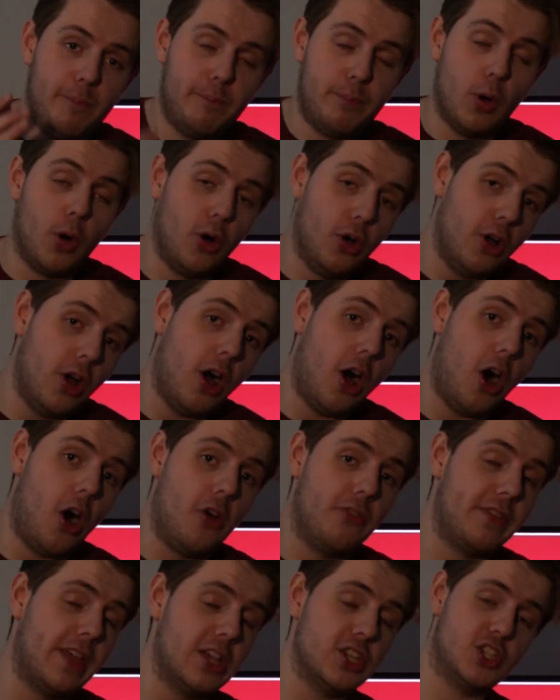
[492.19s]
But
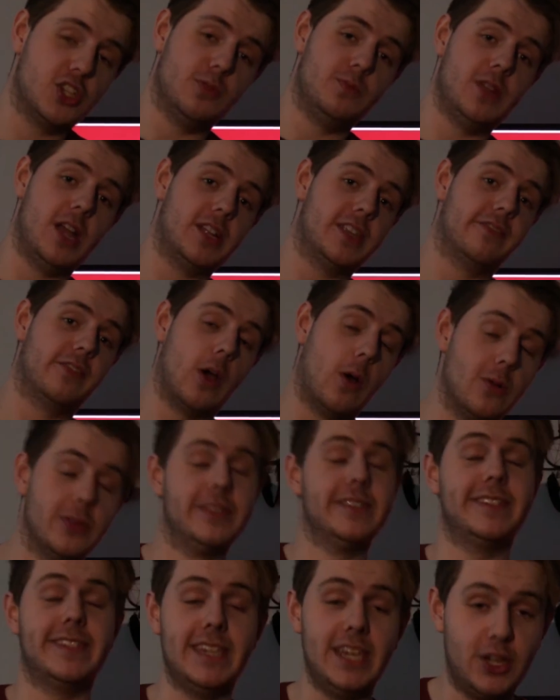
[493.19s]
on that subject of going
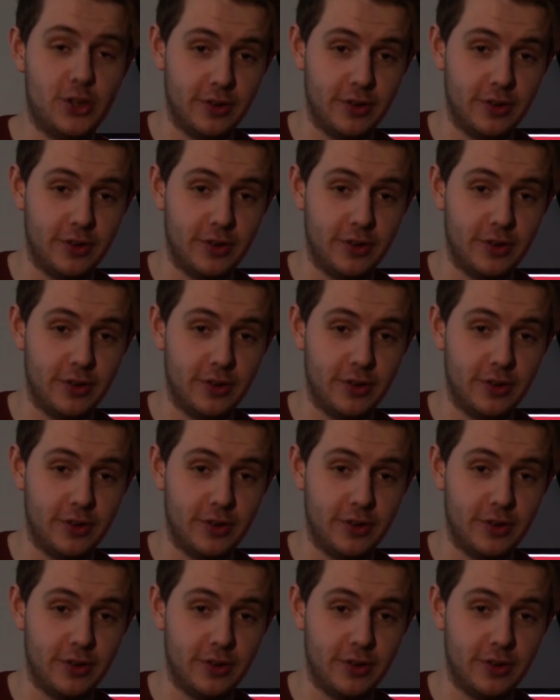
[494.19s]
to see